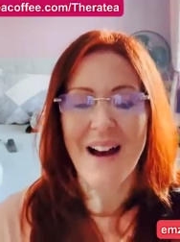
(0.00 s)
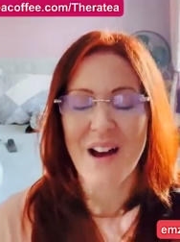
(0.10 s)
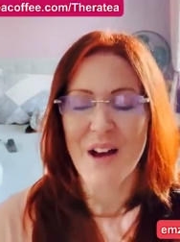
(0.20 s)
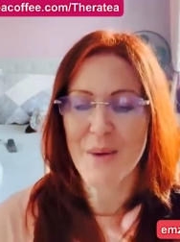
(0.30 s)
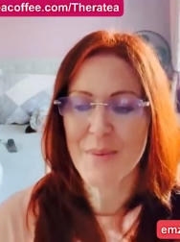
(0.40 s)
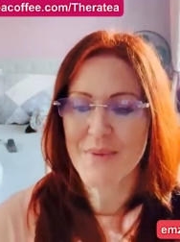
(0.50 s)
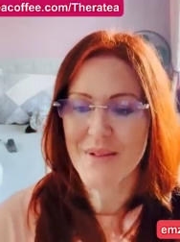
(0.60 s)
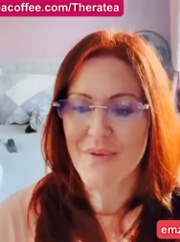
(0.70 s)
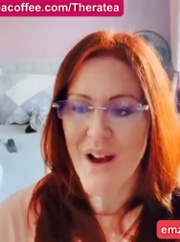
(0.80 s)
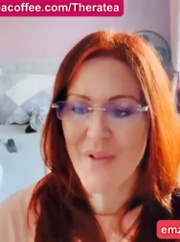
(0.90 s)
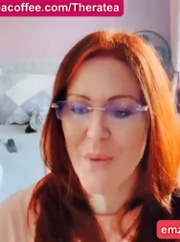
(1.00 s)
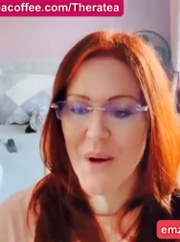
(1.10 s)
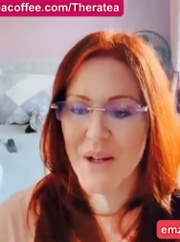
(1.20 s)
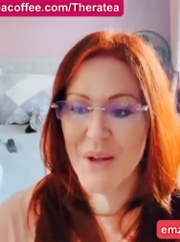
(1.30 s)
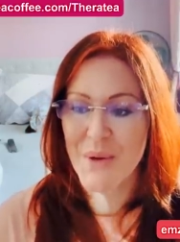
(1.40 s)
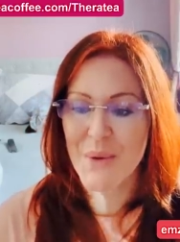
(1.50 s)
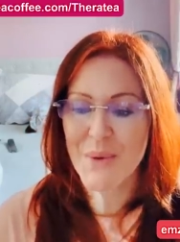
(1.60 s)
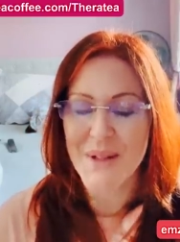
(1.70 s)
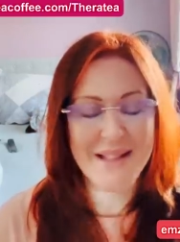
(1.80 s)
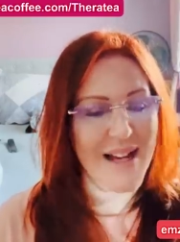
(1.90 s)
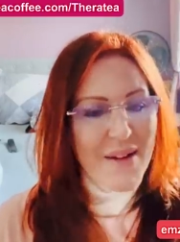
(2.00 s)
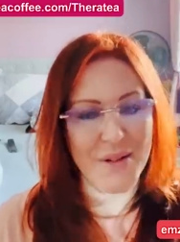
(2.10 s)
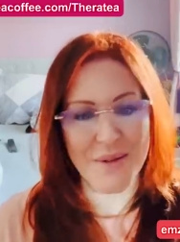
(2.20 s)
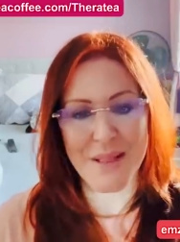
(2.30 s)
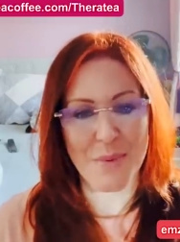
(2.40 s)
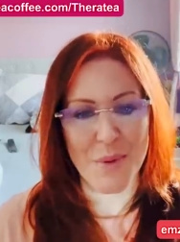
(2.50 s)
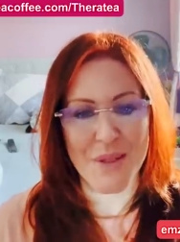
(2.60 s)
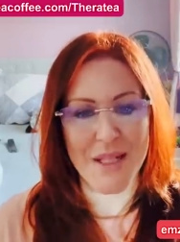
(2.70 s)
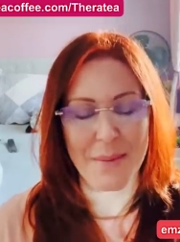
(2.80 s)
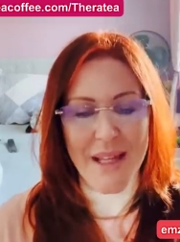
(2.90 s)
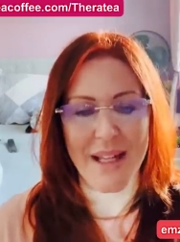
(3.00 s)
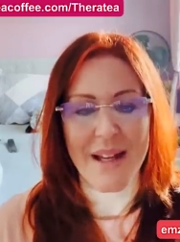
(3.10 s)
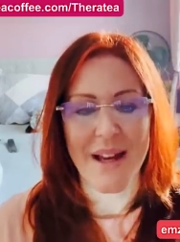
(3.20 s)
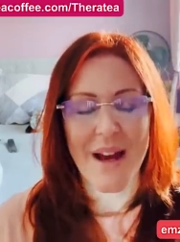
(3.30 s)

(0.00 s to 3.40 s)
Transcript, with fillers: Um, for everyone who has carried on supporting me.